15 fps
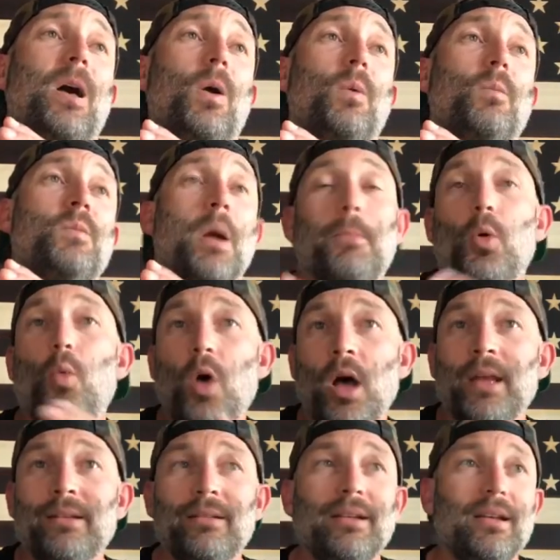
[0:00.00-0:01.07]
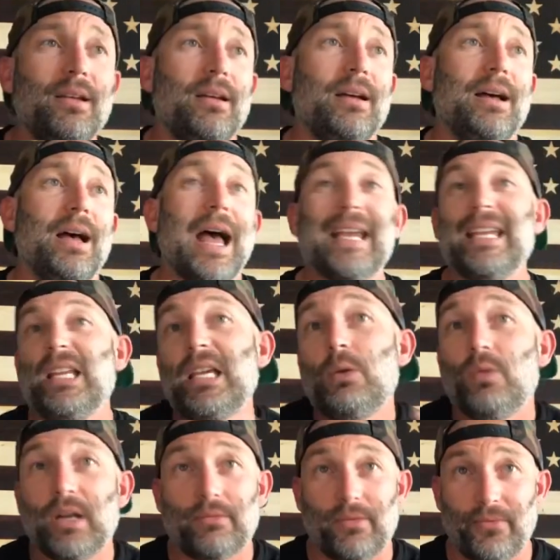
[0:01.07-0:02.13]
number one, I can eat
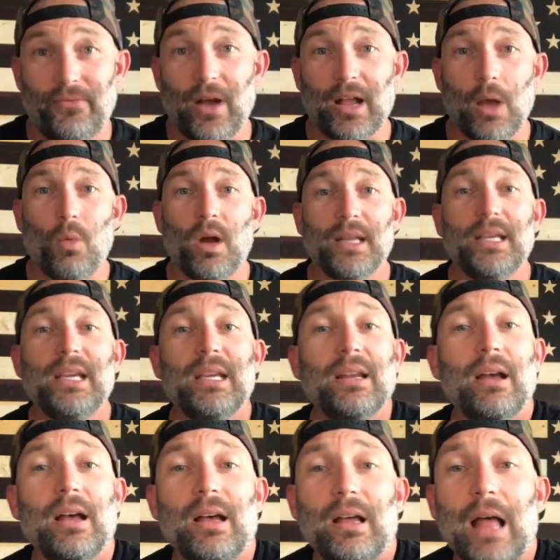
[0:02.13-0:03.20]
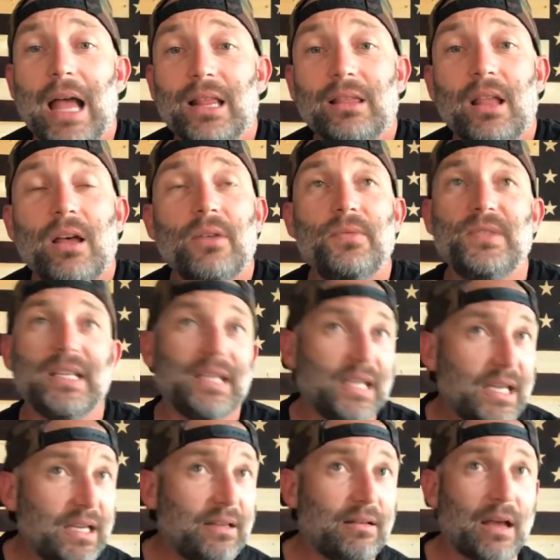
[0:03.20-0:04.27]
whatever the fuck I want to eat. I love to
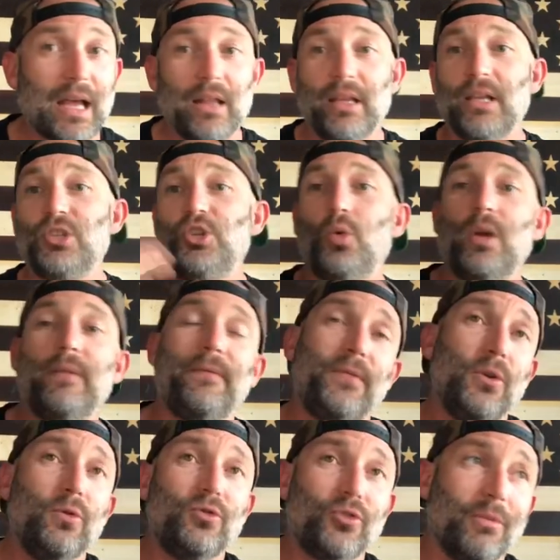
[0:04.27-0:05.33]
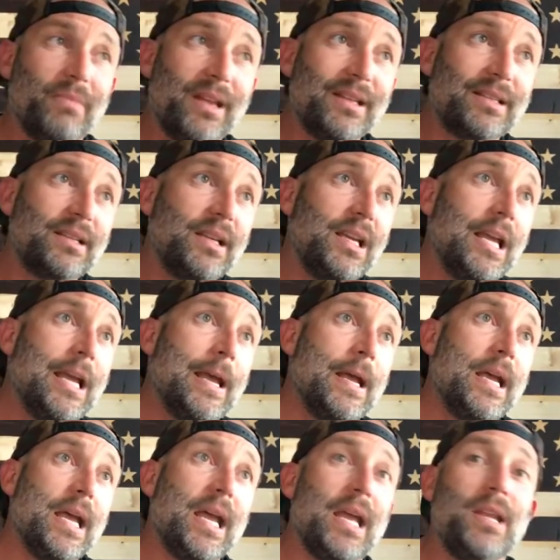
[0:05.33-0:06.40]
eat. I enjoy food tremendously.
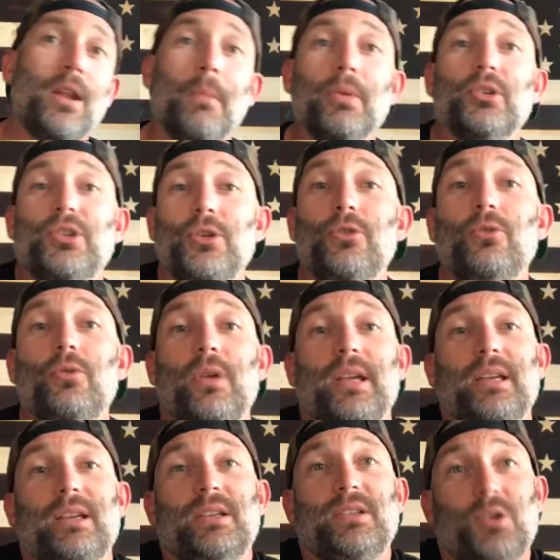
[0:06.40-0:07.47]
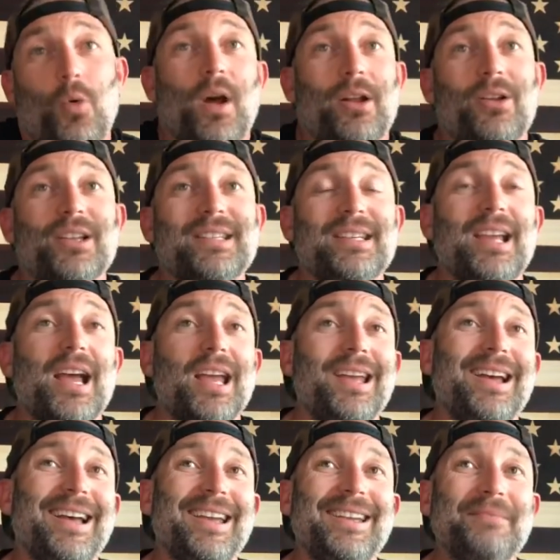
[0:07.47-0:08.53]
And number two is, quite honestly,
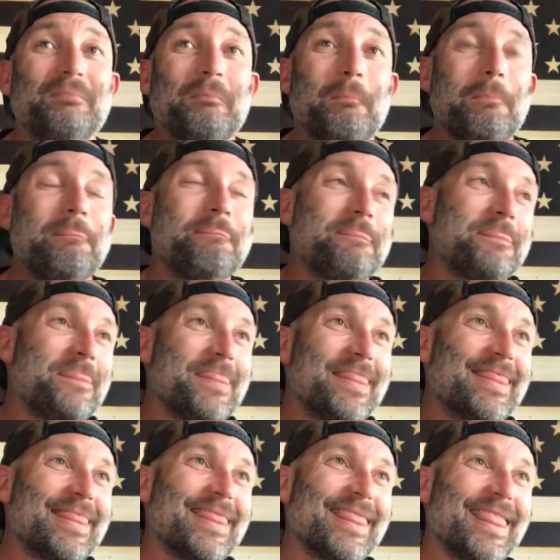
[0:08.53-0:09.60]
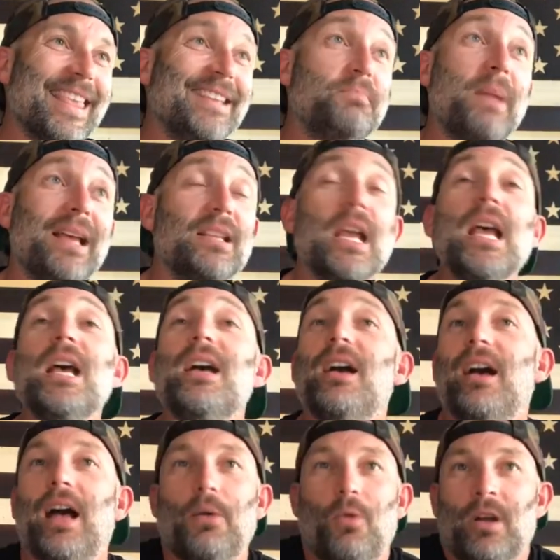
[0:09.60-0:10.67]
it's bad.
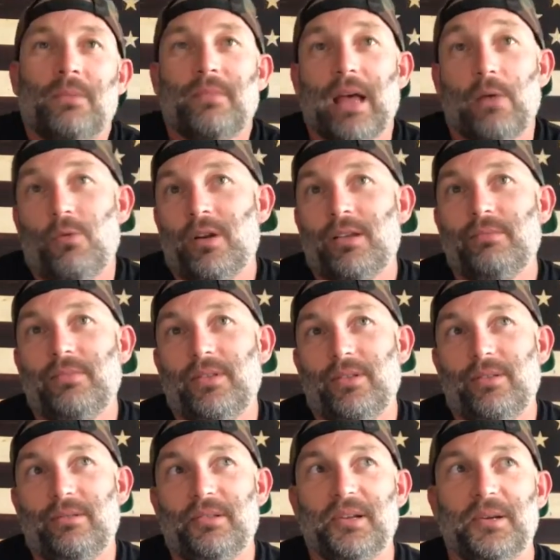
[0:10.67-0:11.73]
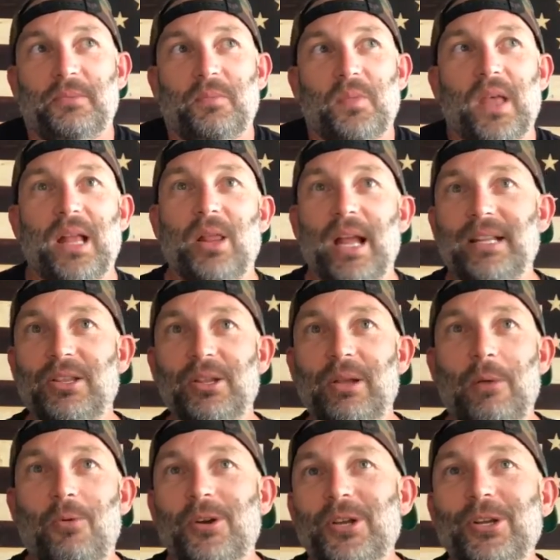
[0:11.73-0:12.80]
I want
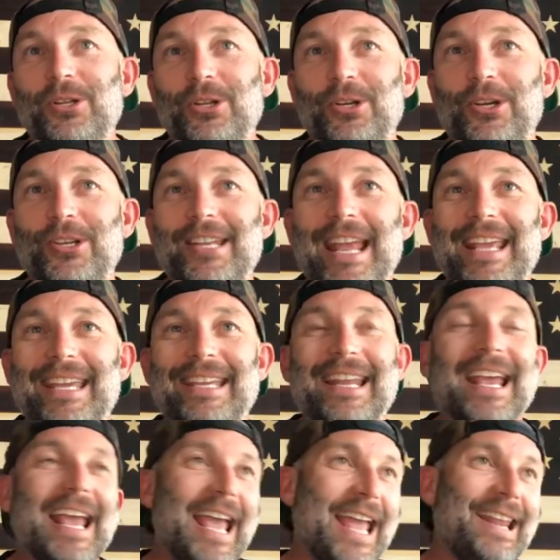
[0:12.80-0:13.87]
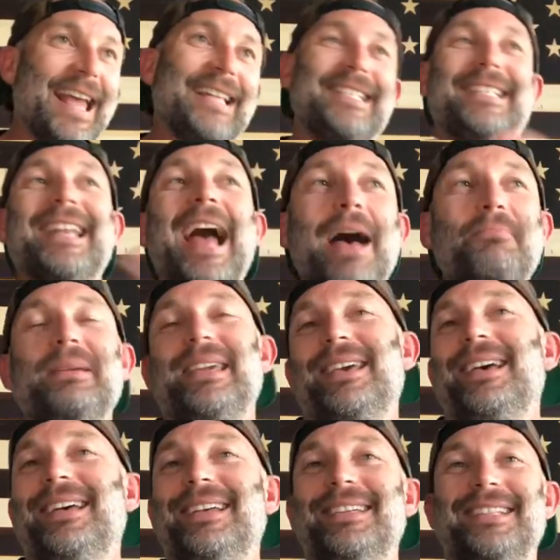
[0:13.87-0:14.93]
to look good naked, and that's not
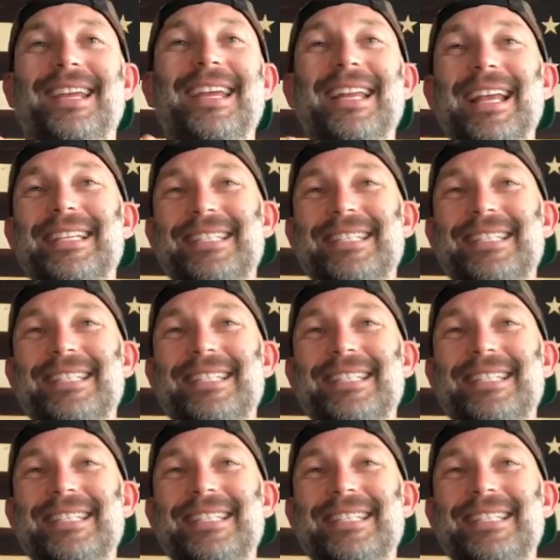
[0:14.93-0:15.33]
because I